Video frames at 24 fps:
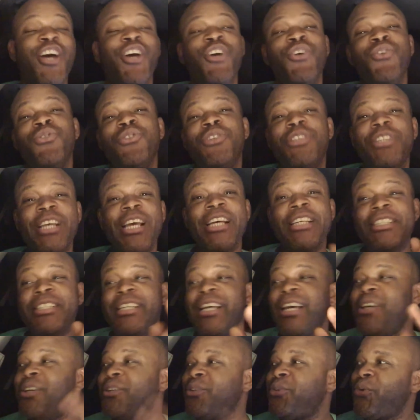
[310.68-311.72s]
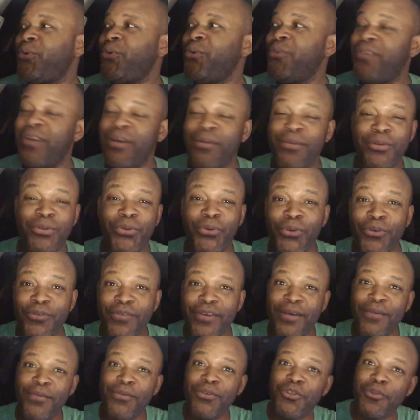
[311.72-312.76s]
You share, you trouva, you
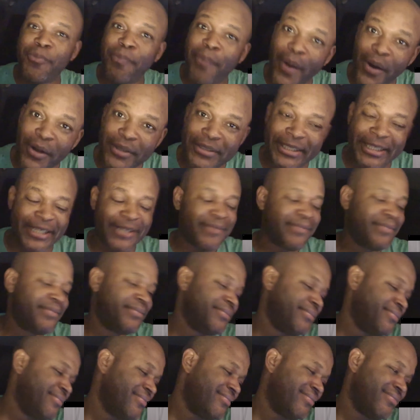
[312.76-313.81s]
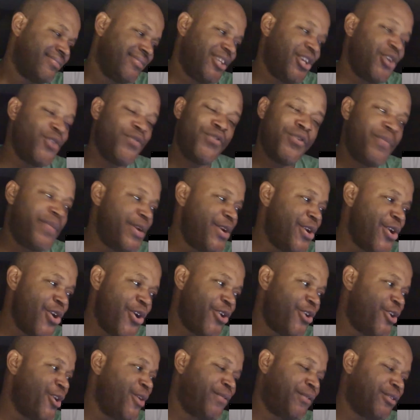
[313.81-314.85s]
trouva, you spota. If you have been
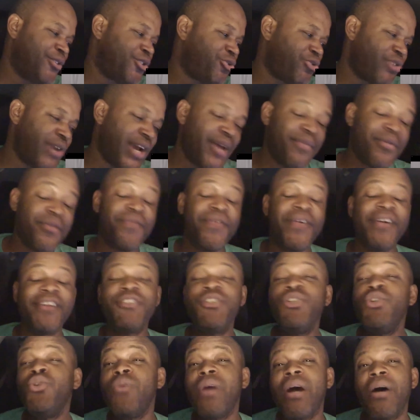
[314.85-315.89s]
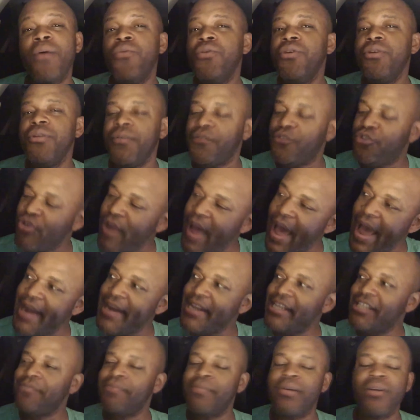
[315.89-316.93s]
knowing, never try me. If I knew, I wouldn't have tried
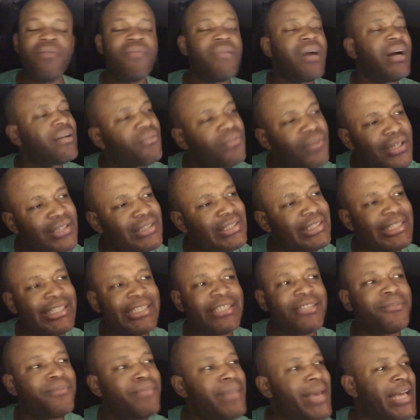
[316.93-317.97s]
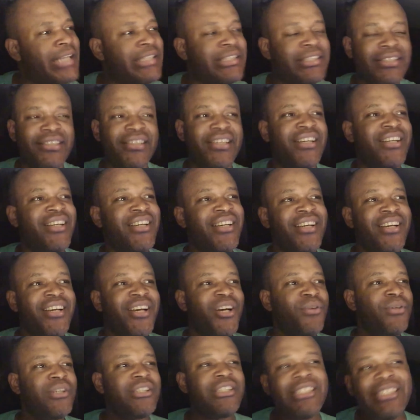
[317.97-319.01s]
this. But what? What's this mess?
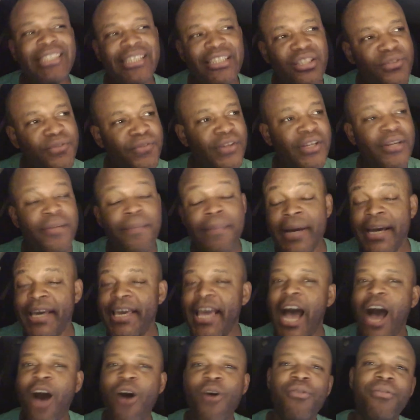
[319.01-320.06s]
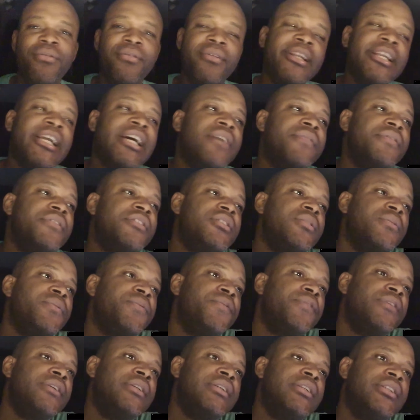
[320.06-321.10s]
What's this feeling? by y'all, love is a
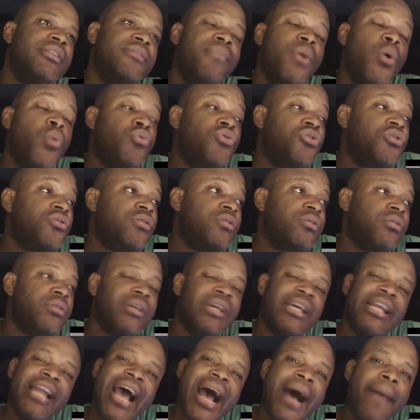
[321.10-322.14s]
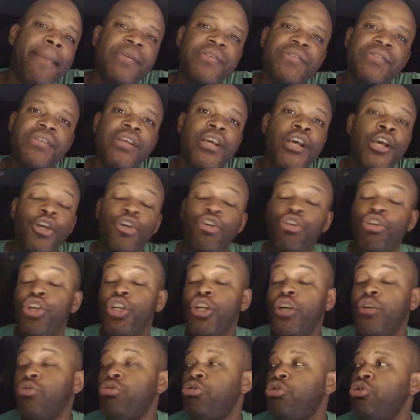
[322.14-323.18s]
feeling. Emotions, it happens. You
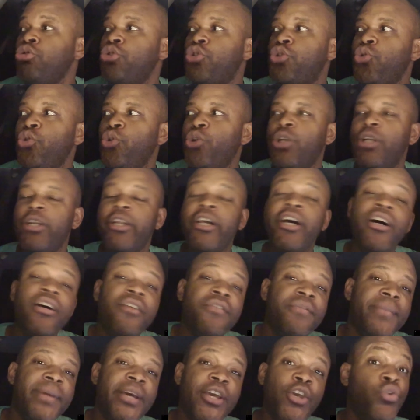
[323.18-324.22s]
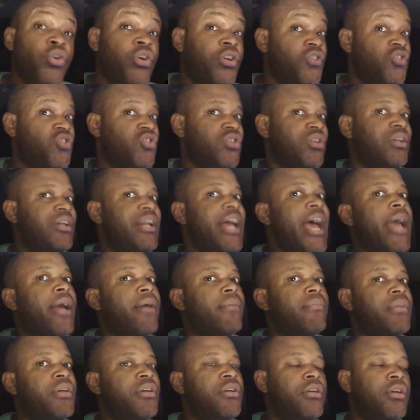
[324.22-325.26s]
don't choose who you love, man. You can select,
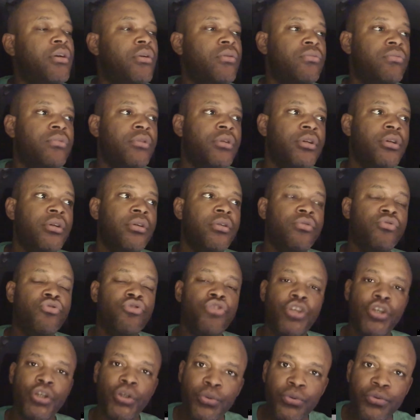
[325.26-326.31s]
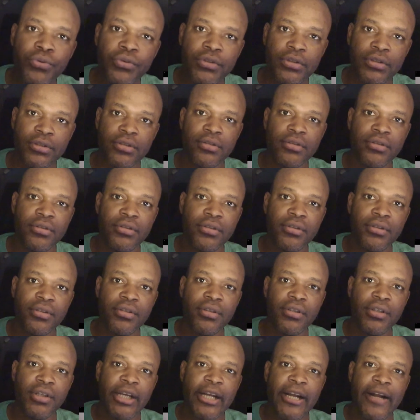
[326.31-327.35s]
but you don't choose.
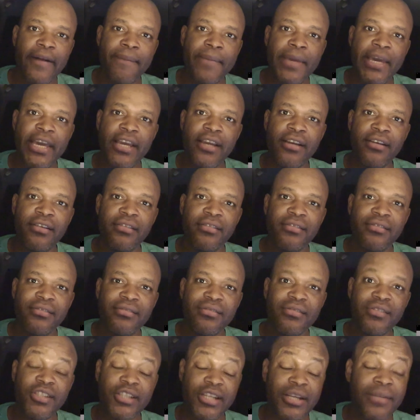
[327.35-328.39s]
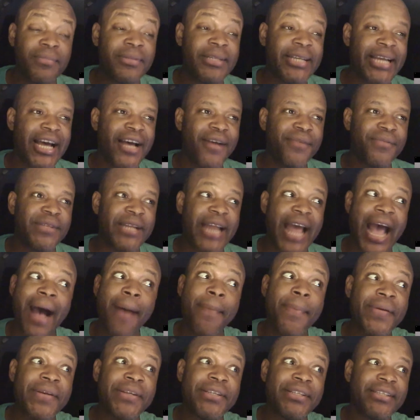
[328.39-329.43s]
I mean, sometimes it
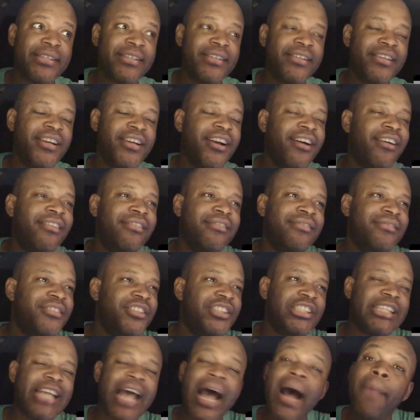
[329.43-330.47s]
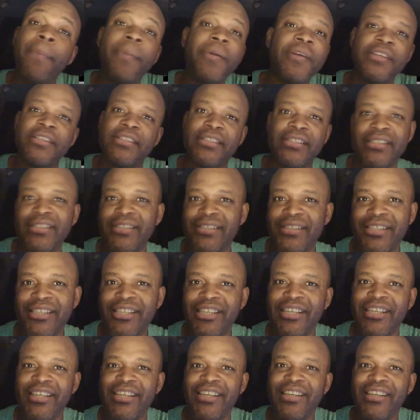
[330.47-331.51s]
happens, and you know, it just happens.
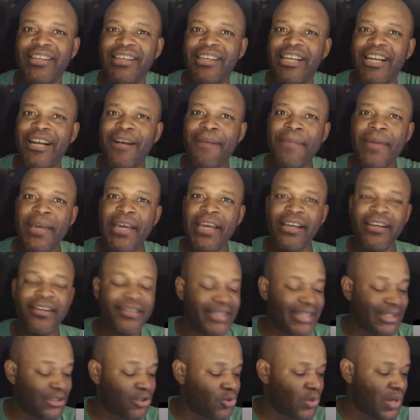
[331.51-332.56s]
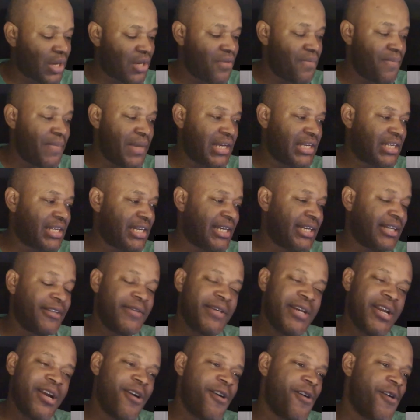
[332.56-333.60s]
I mean, that's why you meet the,
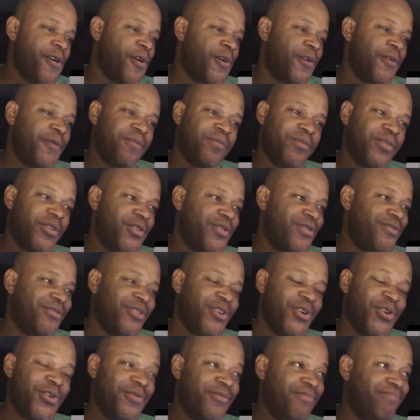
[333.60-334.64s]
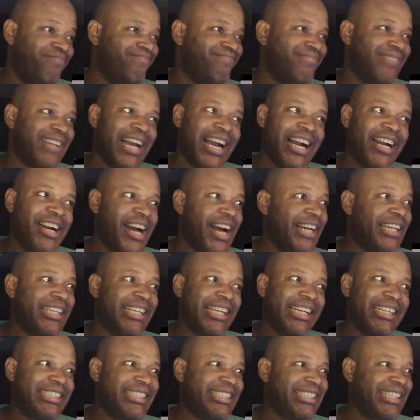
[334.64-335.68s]
you know, on on on. How can
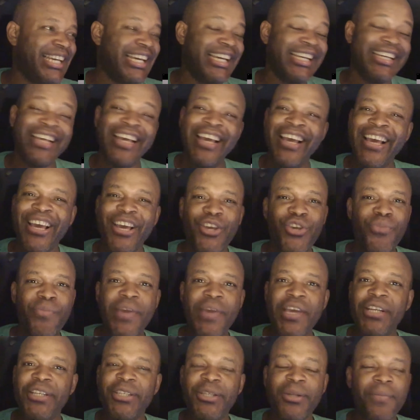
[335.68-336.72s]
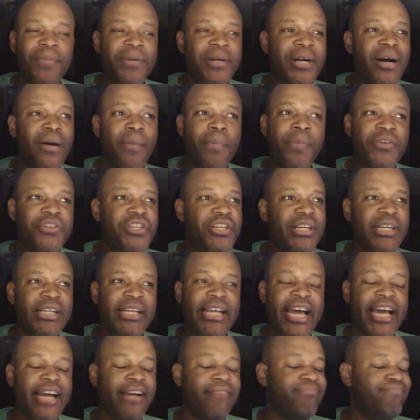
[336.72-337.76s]
I say? It? You meet some couples, you go
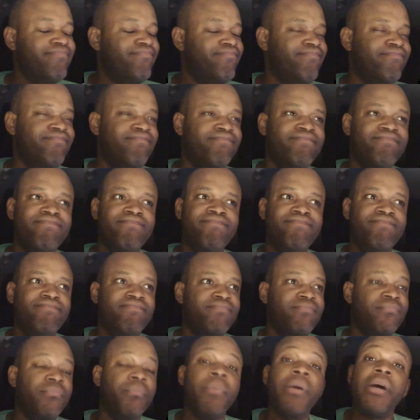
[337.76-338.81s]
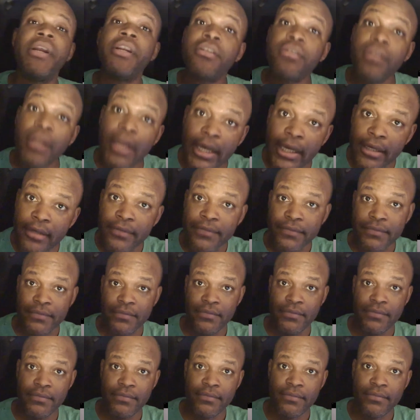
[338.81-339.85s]
like, mm mm mm, but it's love.
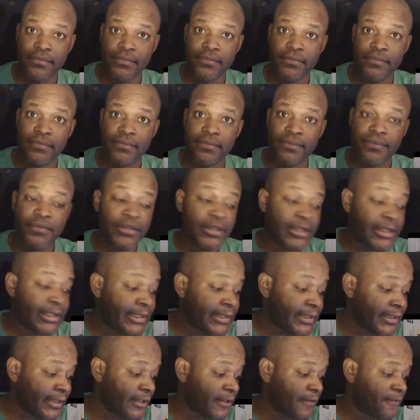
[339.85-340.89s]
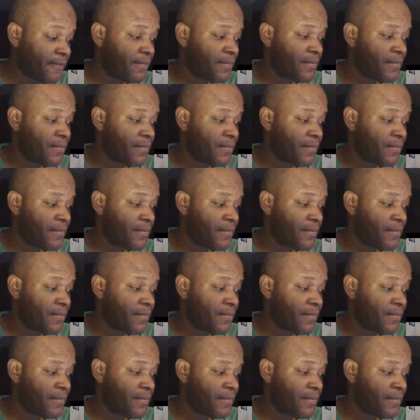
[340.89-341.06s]
You dig?